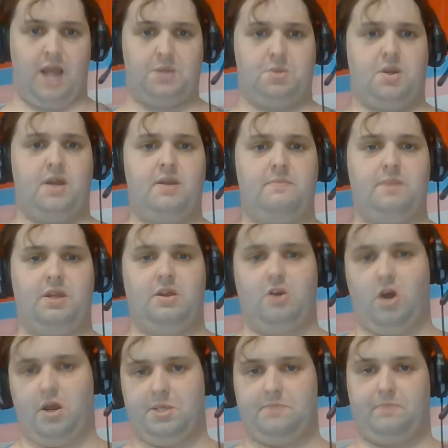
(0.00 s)
I try to be an
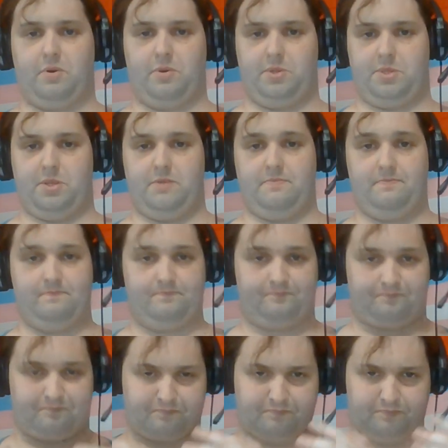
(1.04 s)
honest person
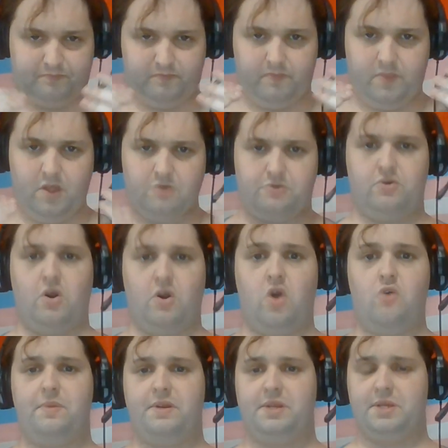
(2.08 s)
through
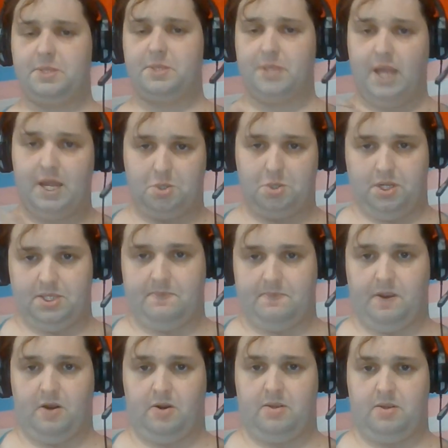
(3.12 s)
openness and
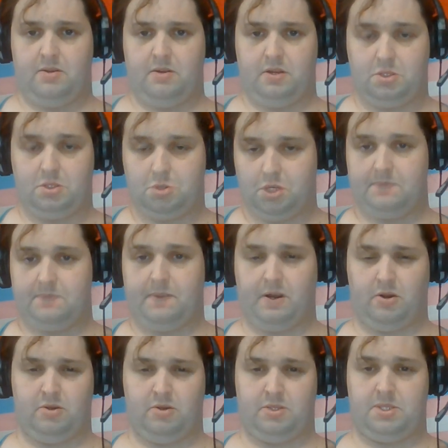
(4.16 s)

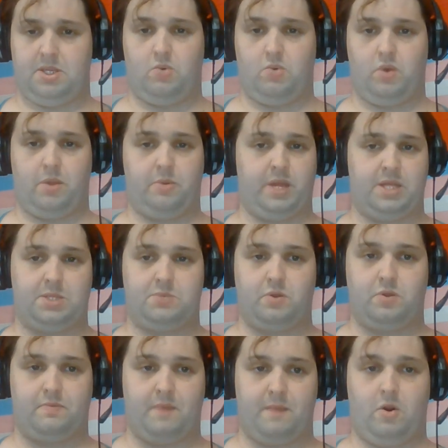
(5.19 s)
transparency, whether that's
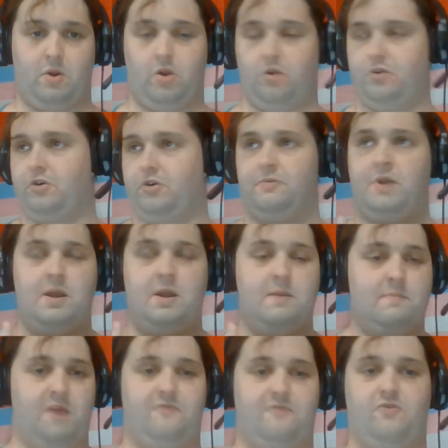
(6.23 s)
with my partner,
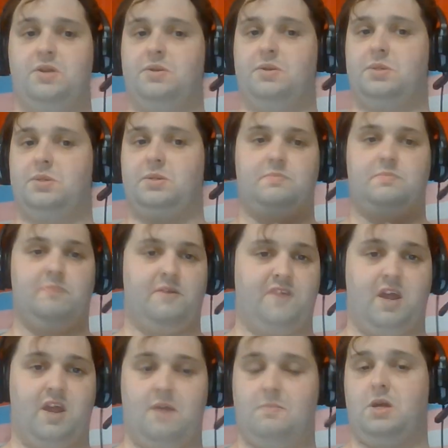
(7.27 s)
my friends, my
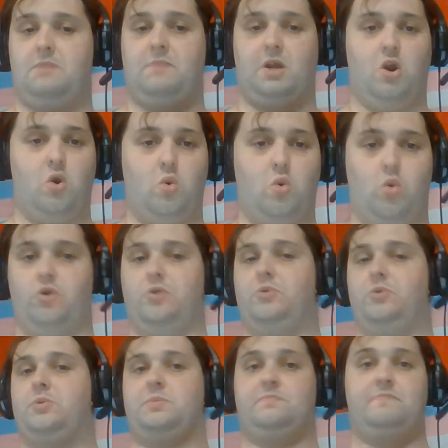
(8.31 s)
family, my
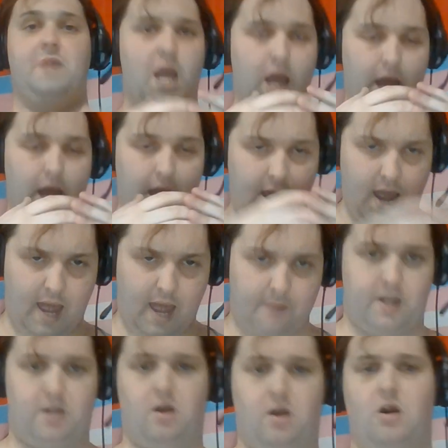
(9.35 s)
coworkers,
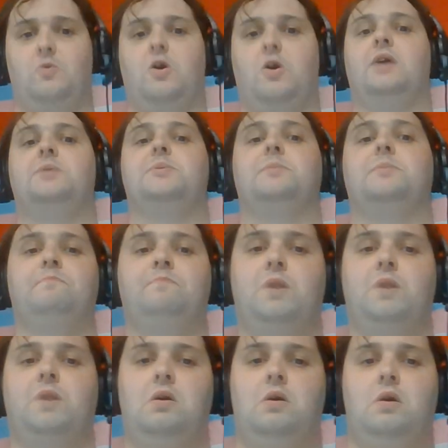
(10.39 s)
and my comrades.
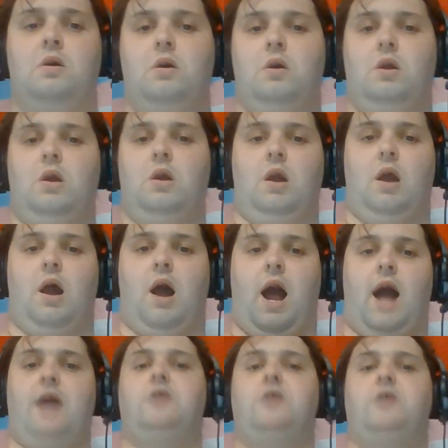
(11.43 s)

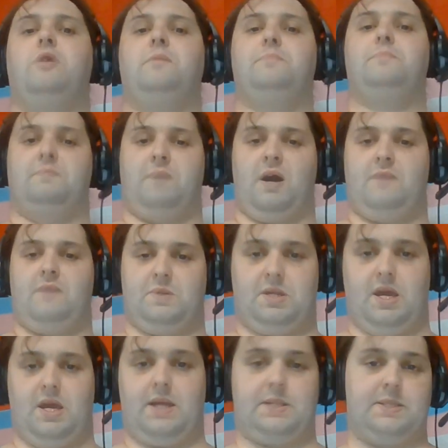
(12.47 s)
I own up to my
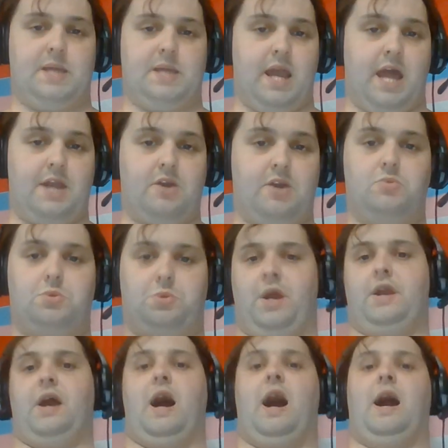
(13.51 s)
mistakes, and I don't
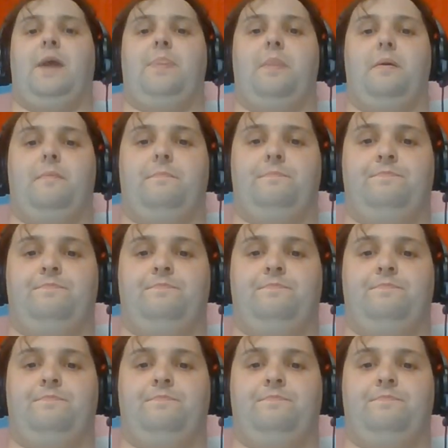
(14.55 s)
try to hide